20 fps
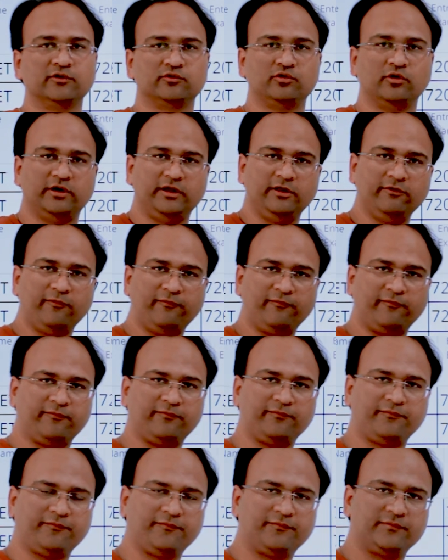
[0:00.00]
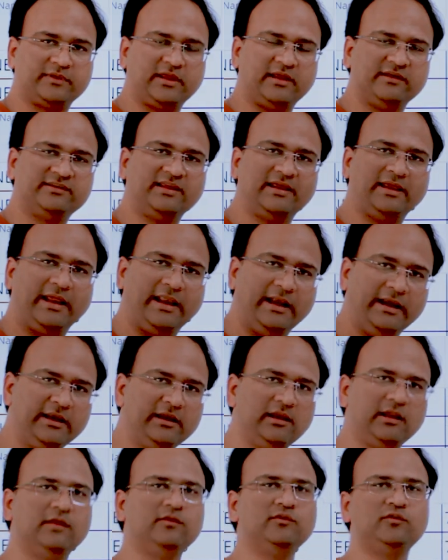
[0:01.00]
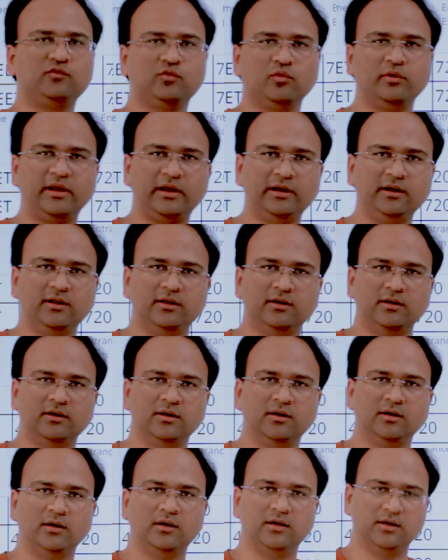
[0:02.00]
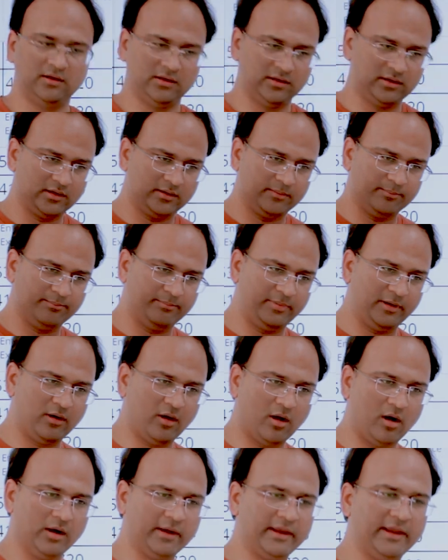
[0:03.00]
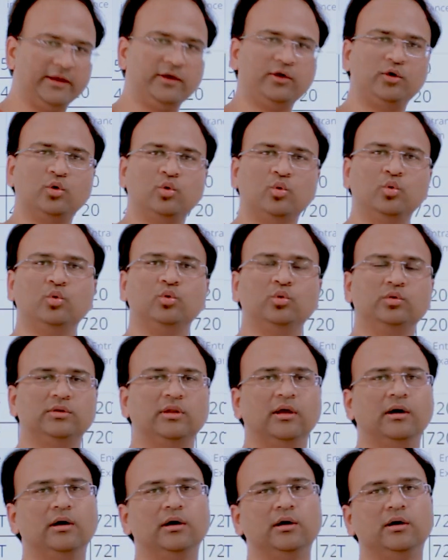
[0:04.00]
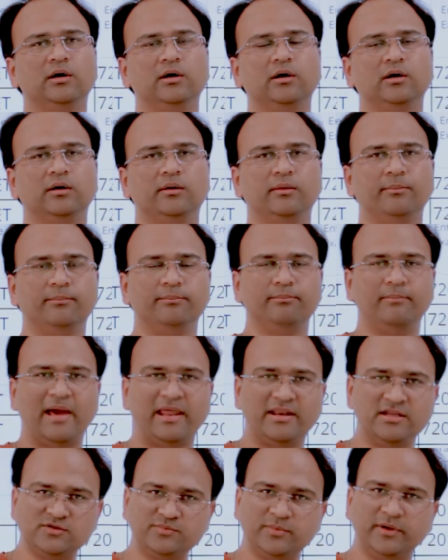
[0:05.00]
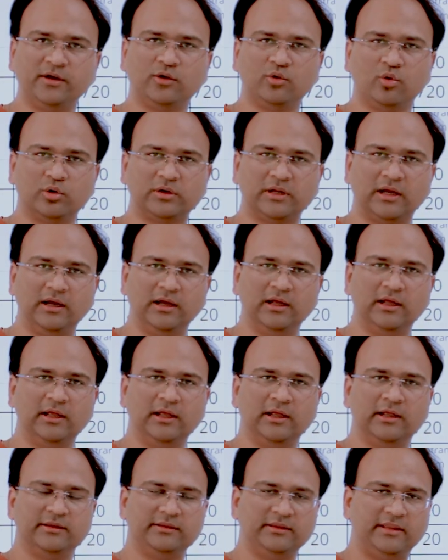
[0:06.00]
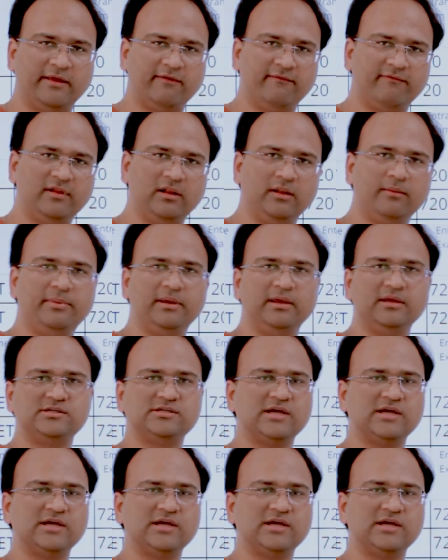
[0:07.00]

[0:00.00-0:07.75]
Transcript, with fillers: So if there's an Indian student belonging to the management quota, they will be